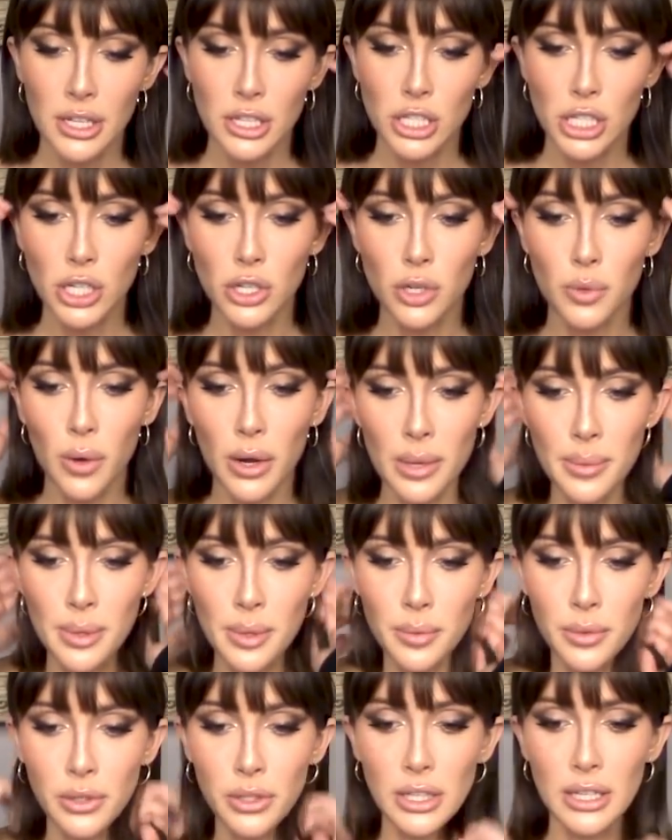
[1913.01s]
So you want to be
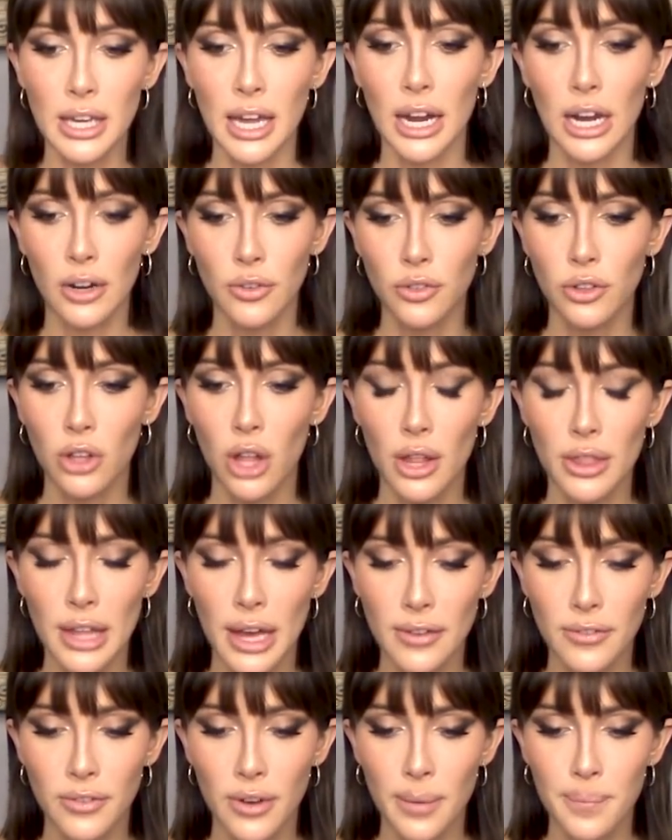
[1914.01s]
really careful on
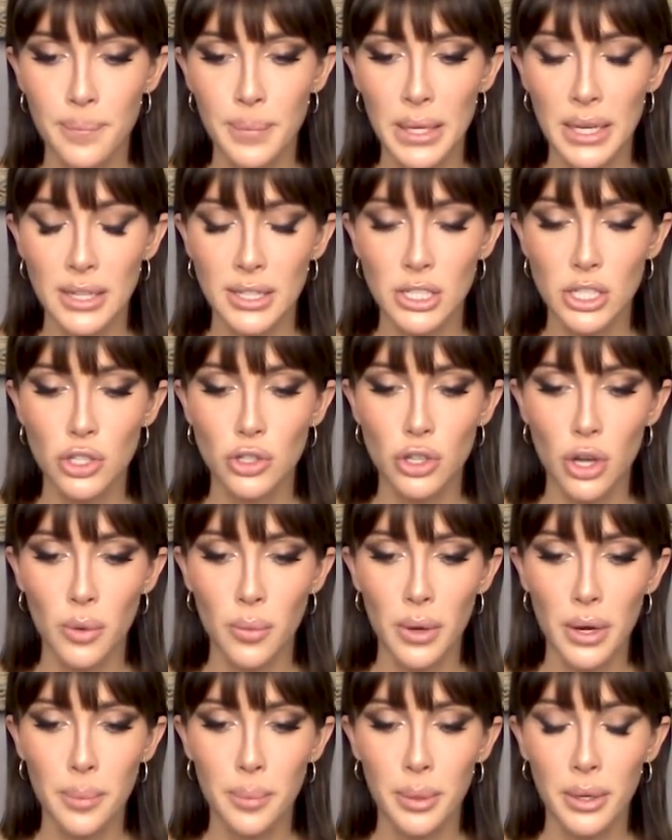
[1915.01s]
that front because you don't
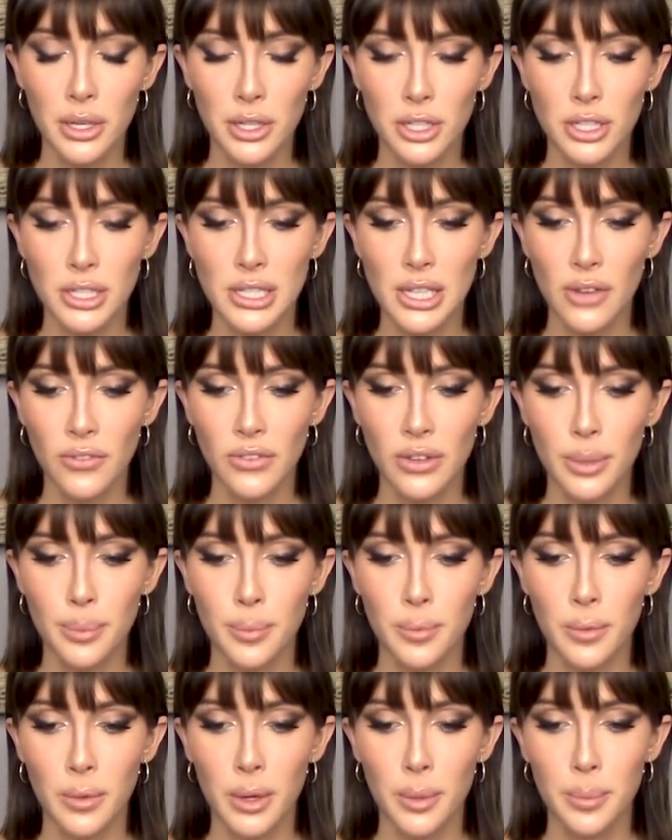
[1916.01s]
want to put yourself in
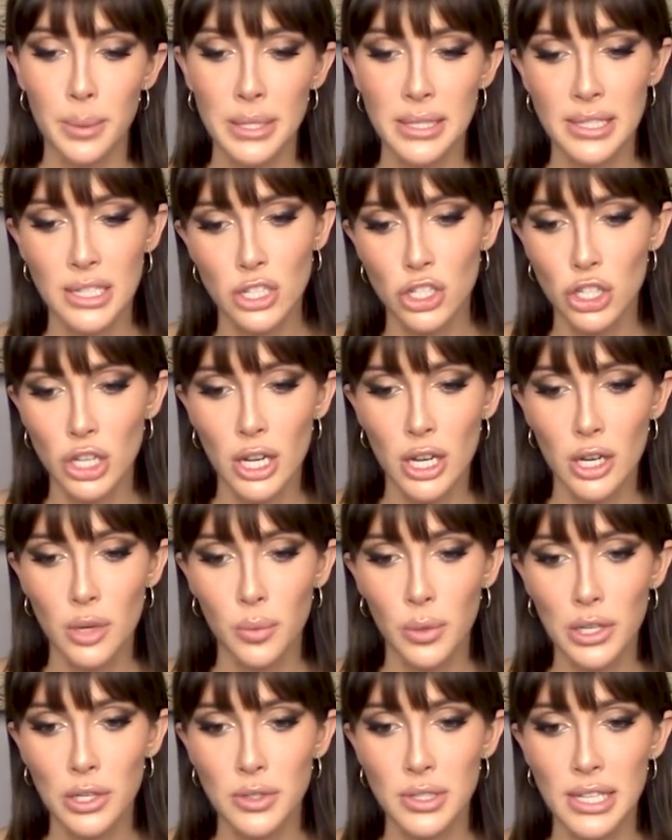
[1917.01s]
a, a, position
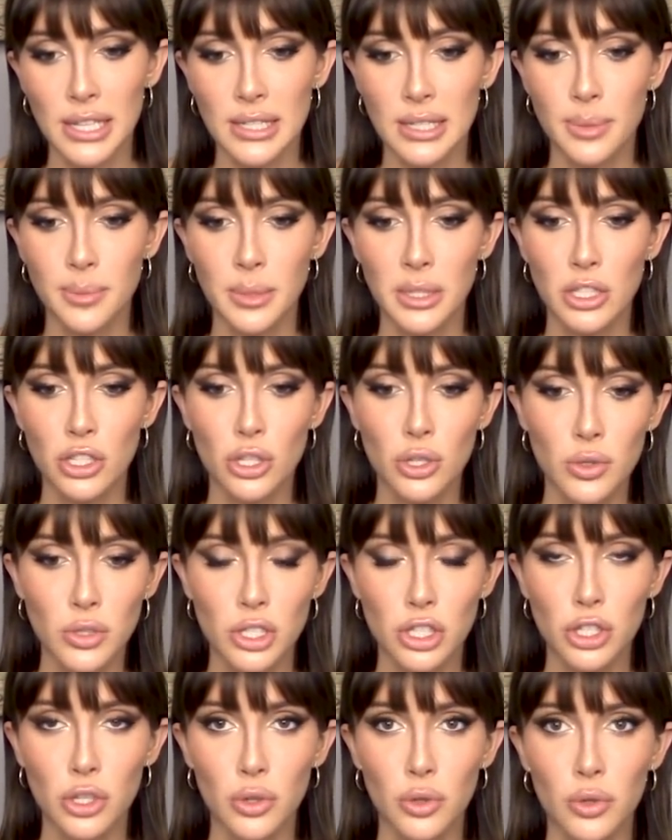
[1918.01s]
where you say something too
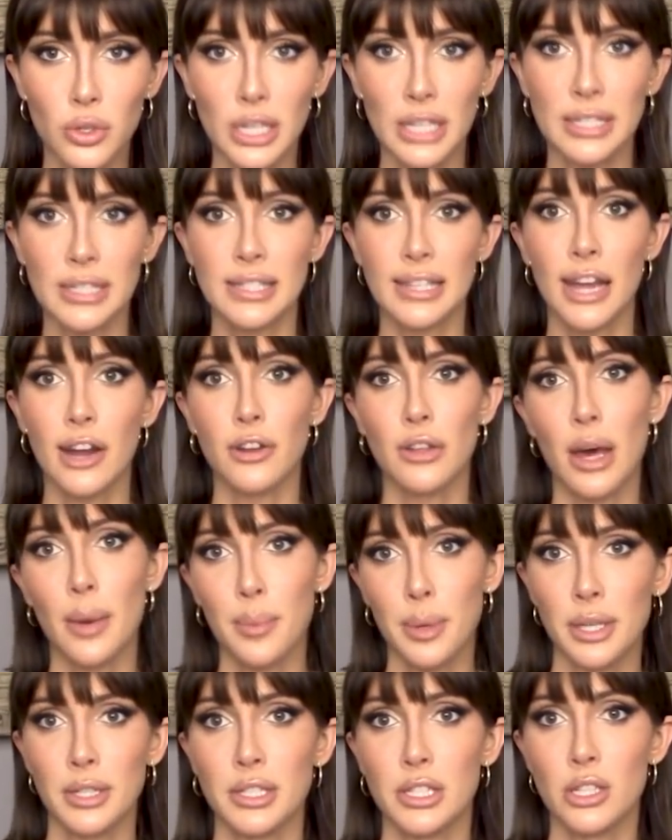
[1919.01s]
soon and scare that
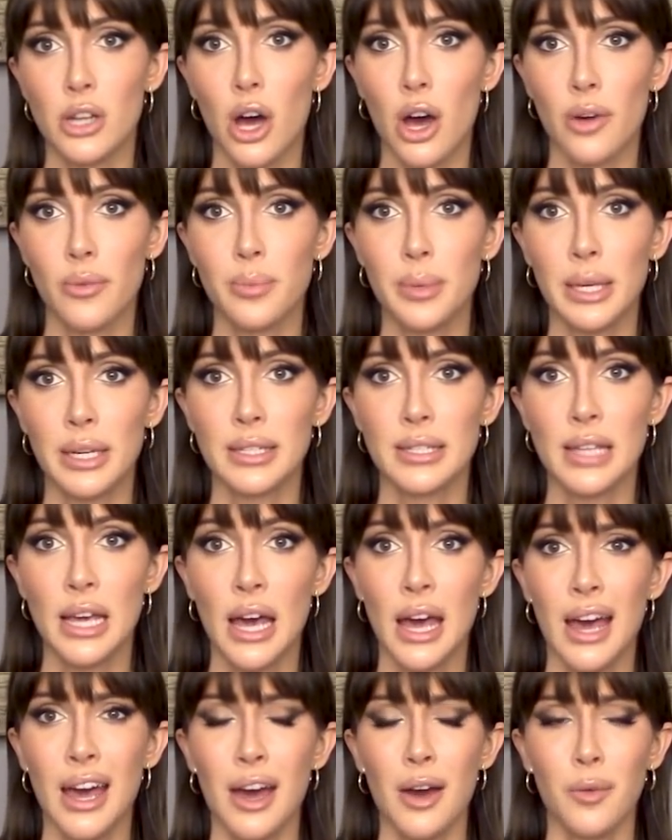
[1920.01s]
person off. Because
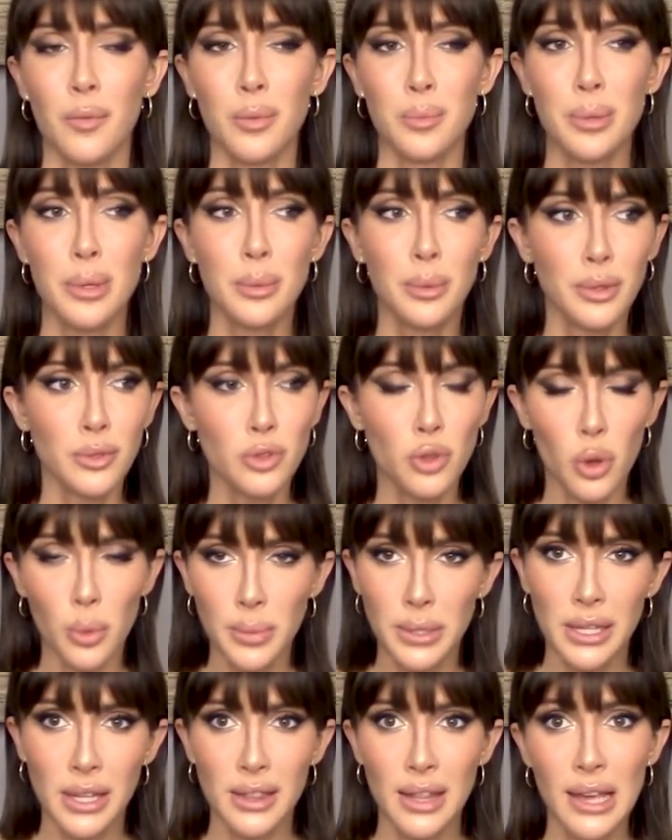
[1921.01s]
when people have told
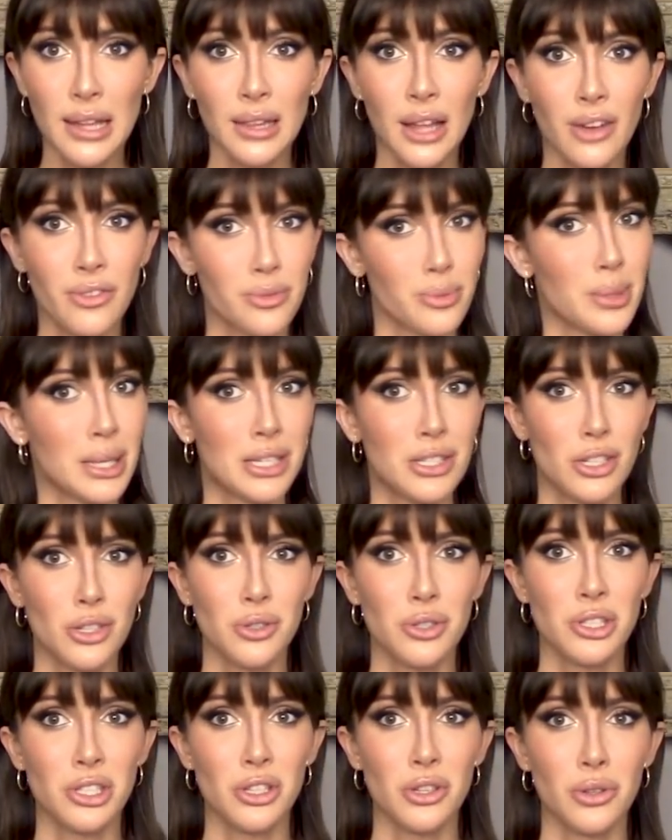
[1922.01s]
me that they love me
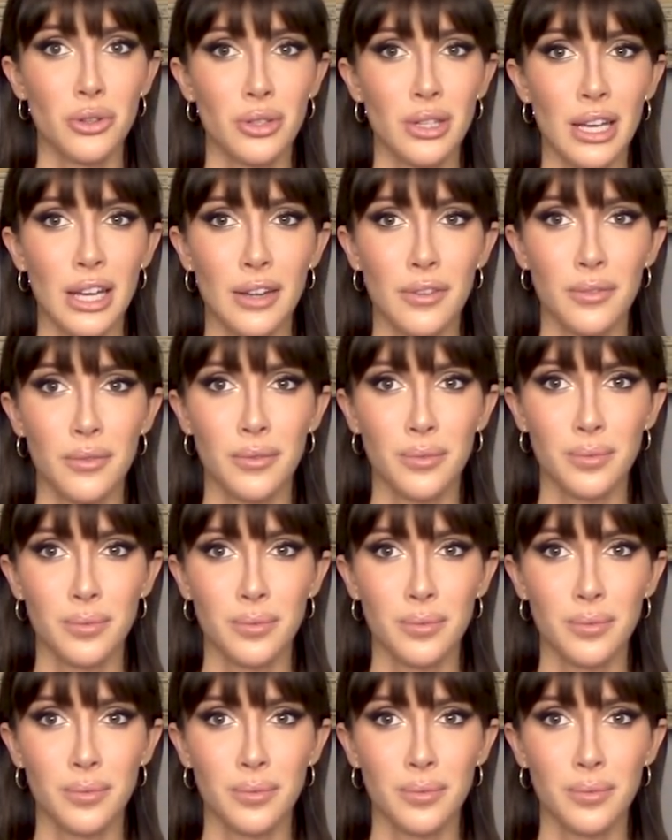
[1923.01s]
too soon, it